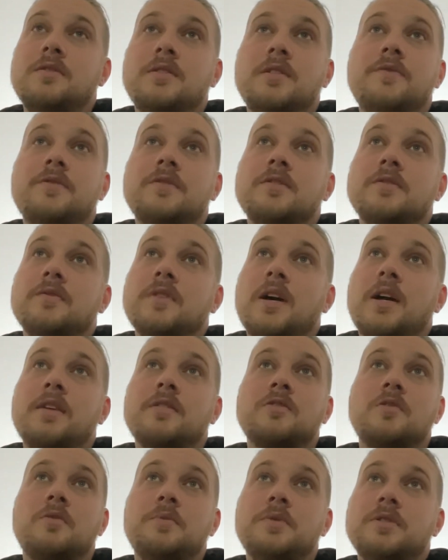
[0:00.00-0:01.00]
Defensive line
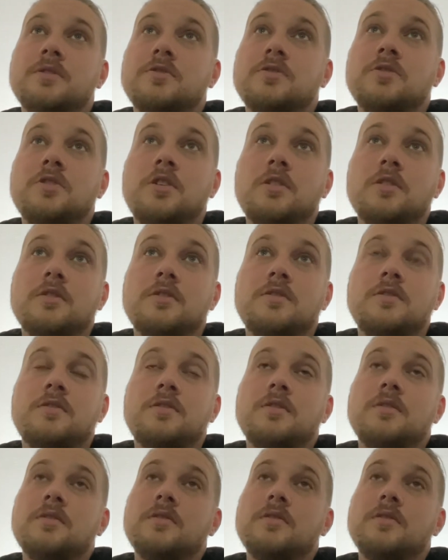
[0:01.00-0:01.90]
is going to be the strongest